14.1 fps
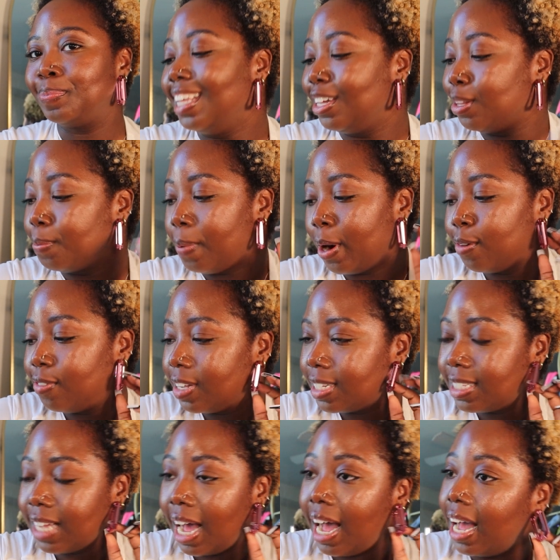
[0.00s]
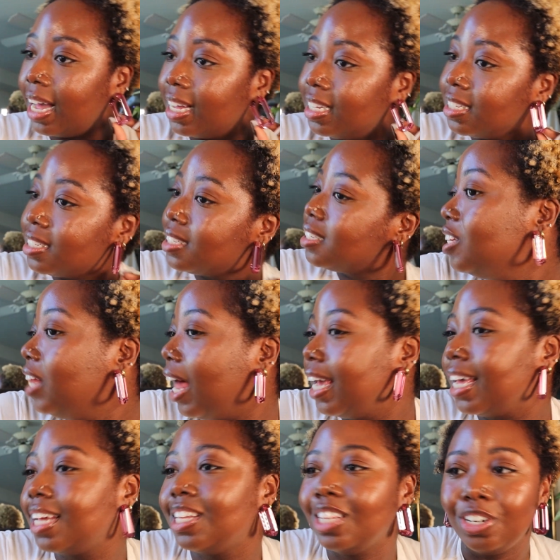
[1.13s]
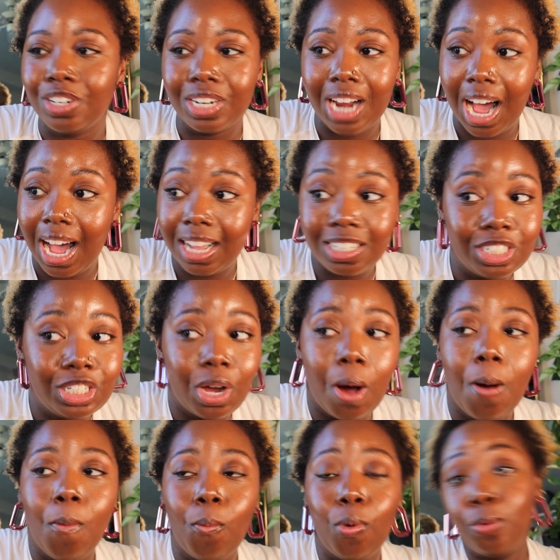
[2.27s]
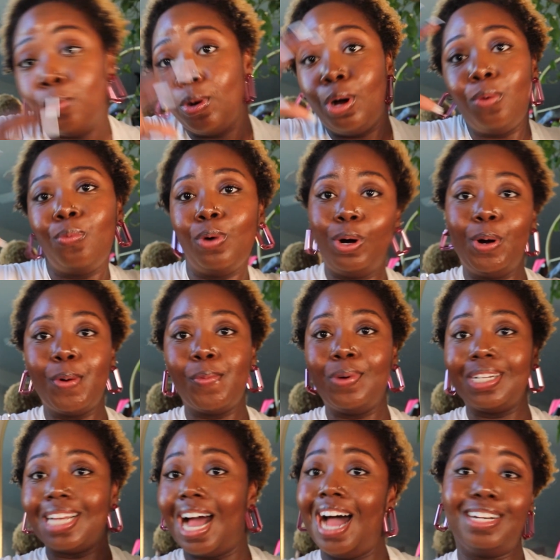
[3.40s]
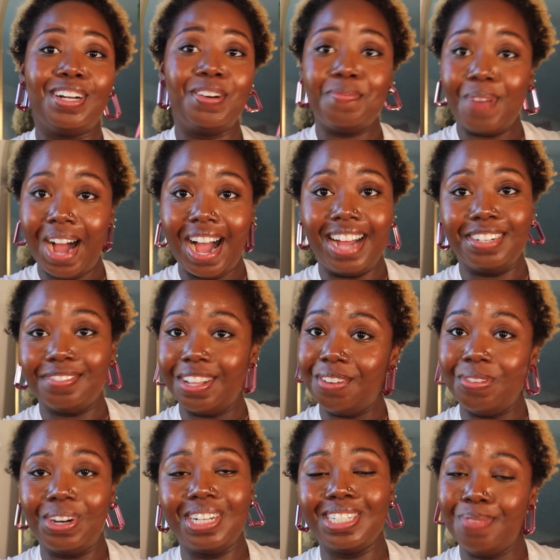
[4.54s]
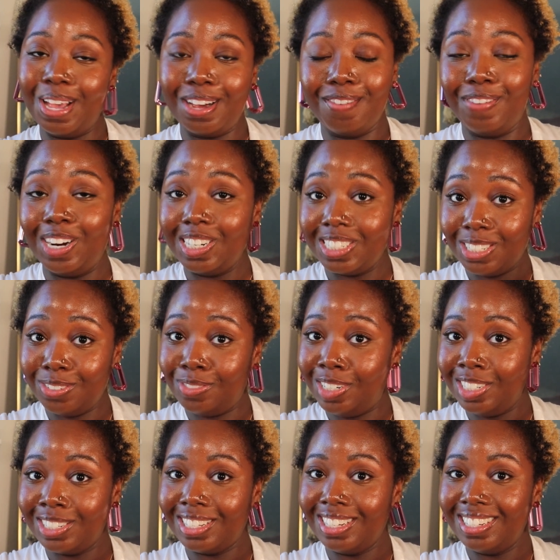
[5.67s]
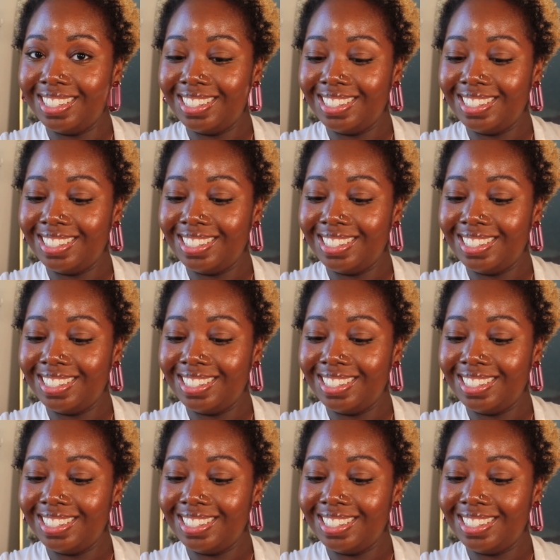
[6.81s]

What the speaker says: They're the perfect size. Like, they're not, you know, won't, which I don't mind if they wanted to make a version of Swarovski.